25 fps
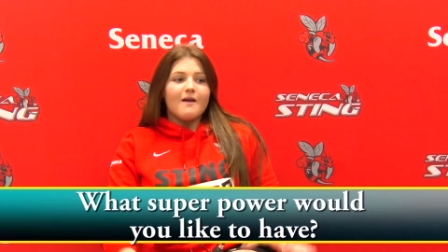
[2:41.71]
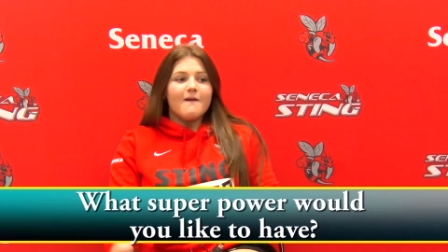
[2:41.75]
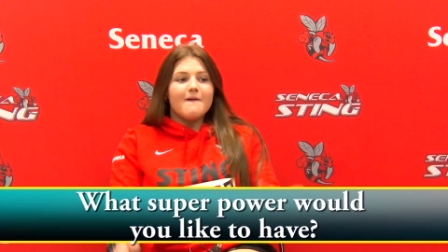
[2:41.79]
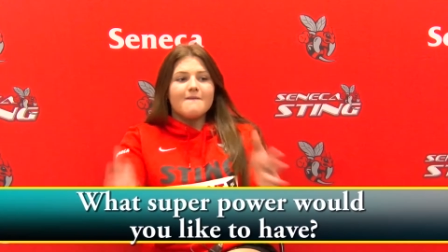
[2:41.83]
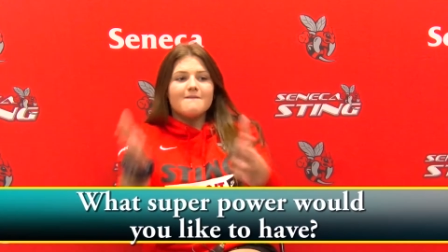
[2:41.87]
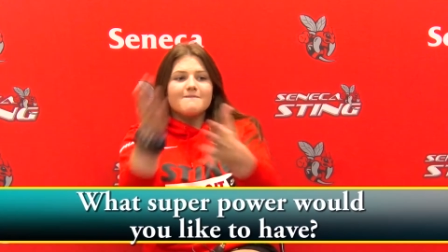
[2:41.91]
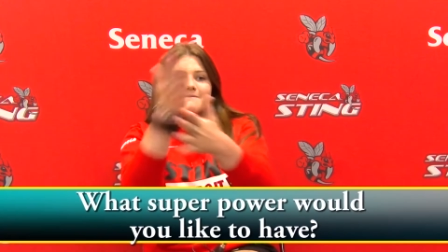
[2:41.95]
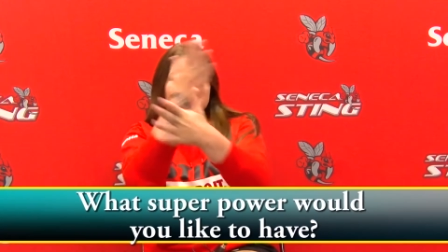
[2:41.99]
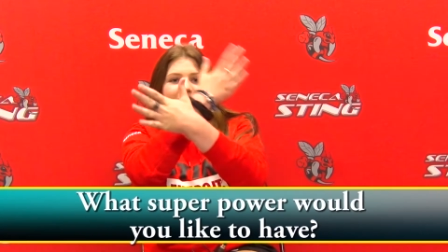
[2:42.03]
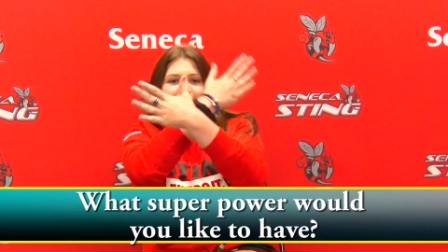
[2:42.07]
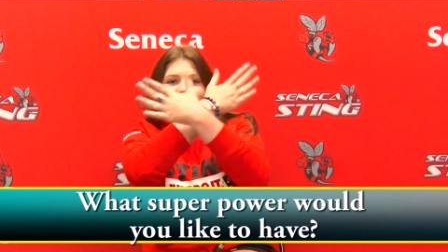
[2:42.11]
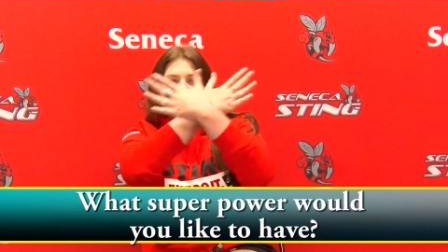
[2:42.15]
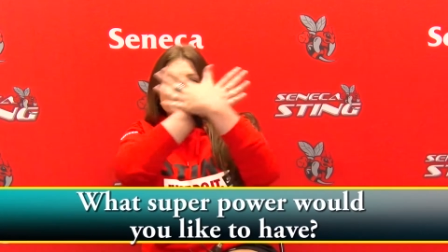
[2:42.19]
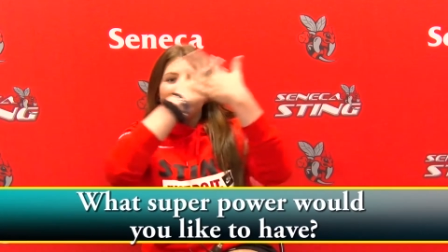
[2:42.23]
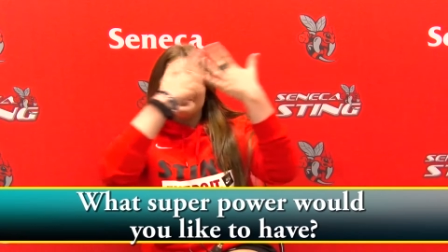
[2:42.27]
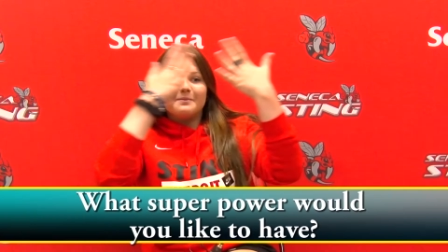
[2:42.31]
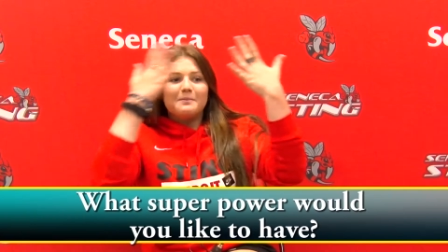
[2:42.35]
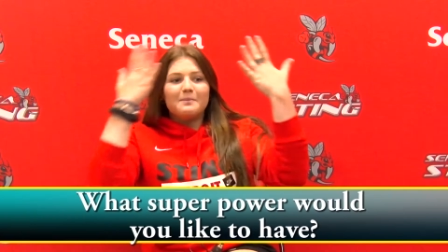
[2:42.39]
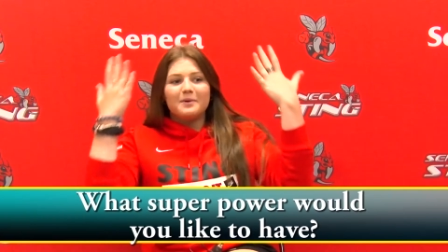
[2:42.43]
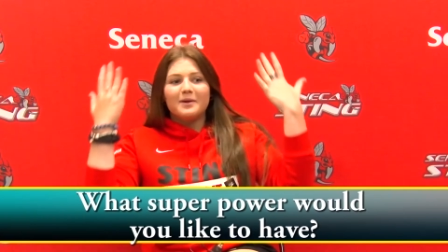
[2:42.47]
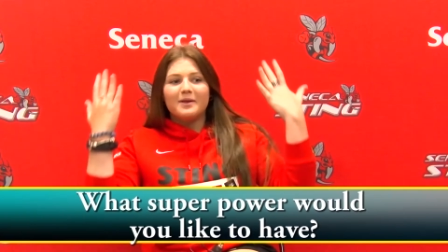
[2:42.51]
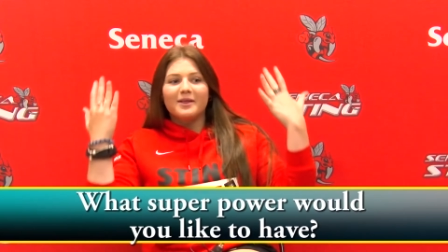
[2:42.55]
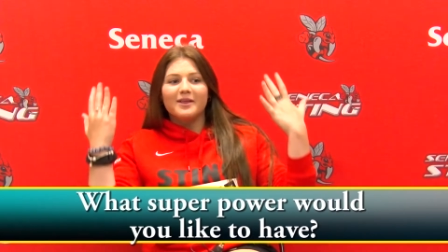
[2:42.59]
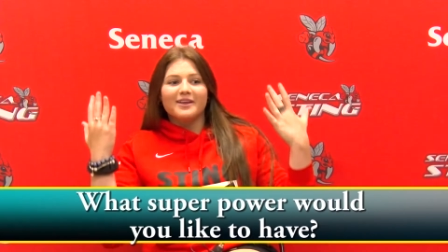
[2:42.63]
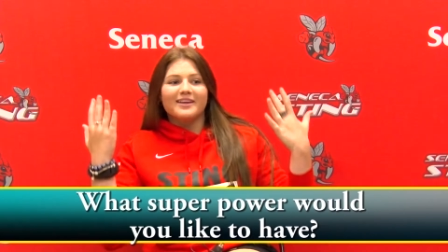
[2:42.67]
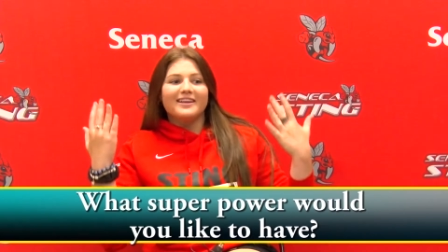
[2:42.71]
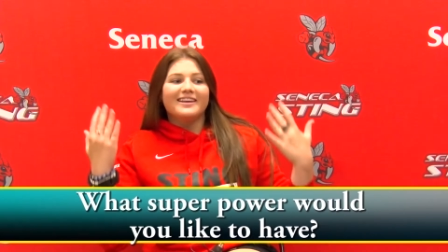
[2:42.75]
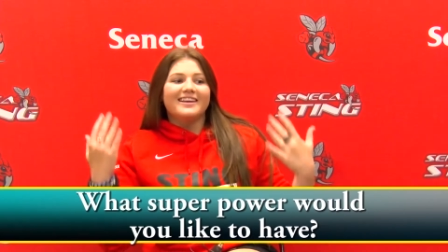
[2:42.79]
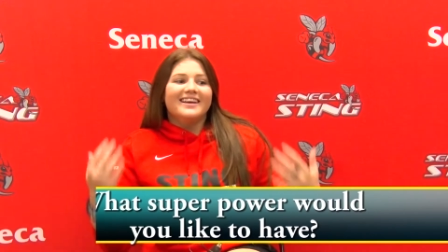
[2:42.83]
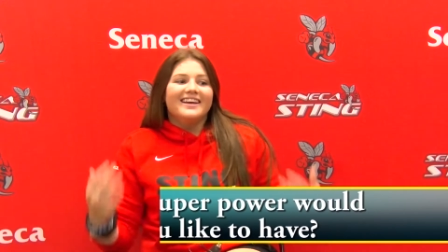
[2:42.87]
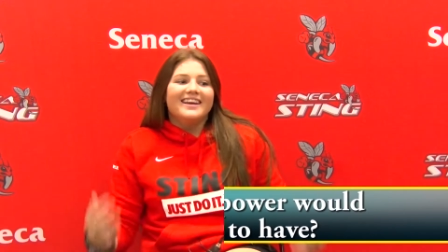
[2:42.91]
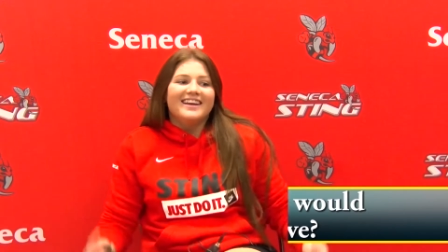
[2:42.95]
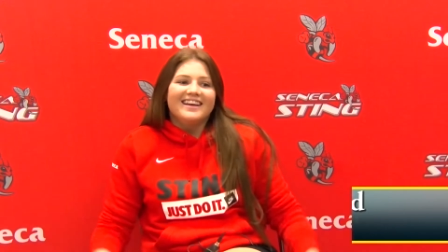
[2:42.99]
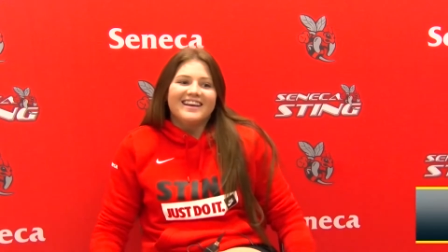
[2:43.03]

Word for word: Invisibility.